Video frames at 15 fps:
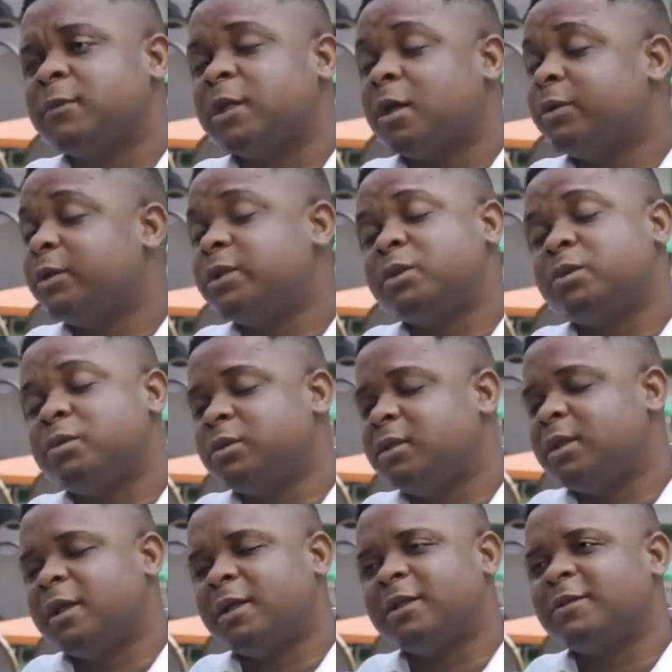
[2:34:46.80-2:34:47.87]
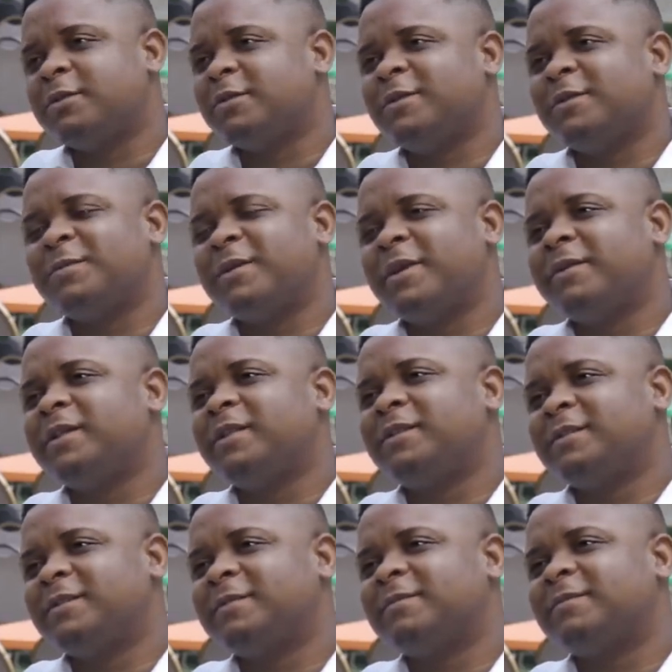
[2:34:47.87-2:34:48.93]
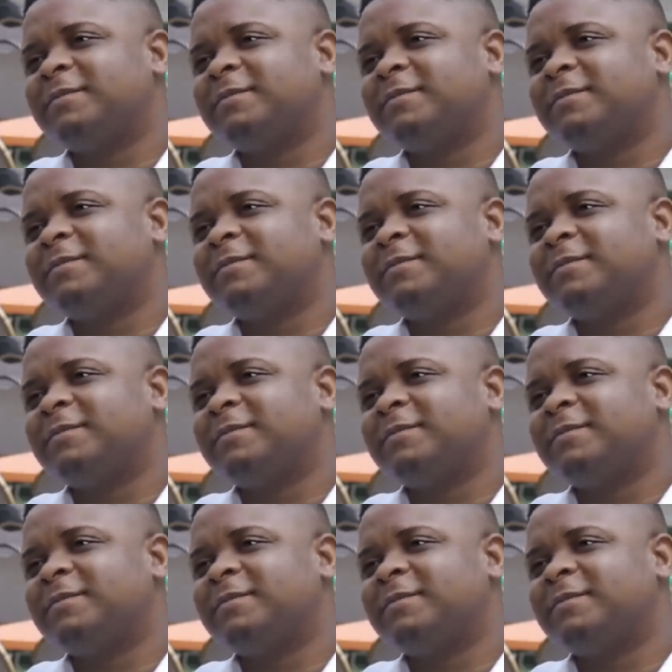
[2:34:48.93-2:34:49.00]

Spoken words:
I wish you good luck in your marriage.